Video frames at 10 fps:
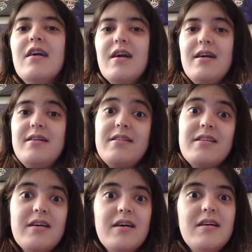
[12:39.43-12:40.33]
And
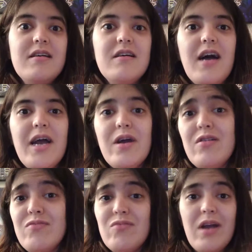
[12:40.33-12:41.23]

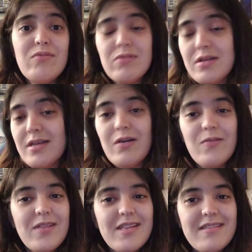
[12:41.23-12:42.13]
I really
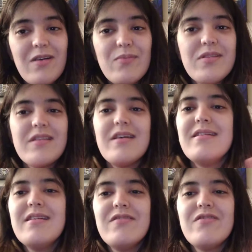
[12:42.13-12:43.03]
hope this helps.
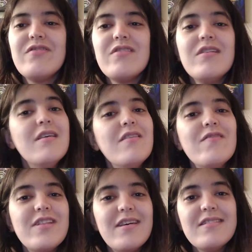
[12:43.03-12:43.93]
And if
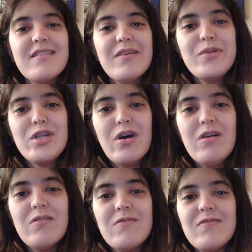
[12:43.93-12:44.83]
it does, let me
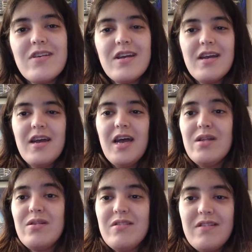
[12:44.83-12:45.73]
know.
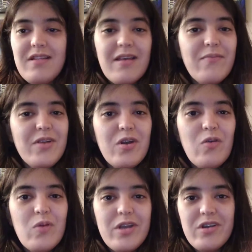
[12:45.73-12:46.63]
And let me know
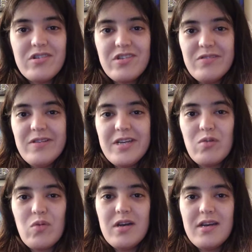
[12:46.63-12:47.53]
what you're doing,
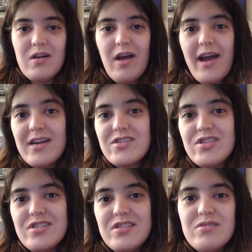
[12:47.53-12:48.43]
what
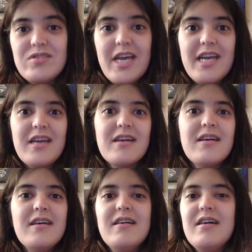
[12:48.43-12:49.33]
actions you take,
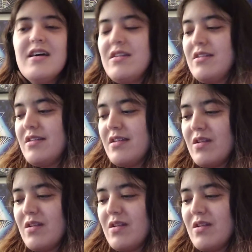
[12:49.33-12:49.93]
and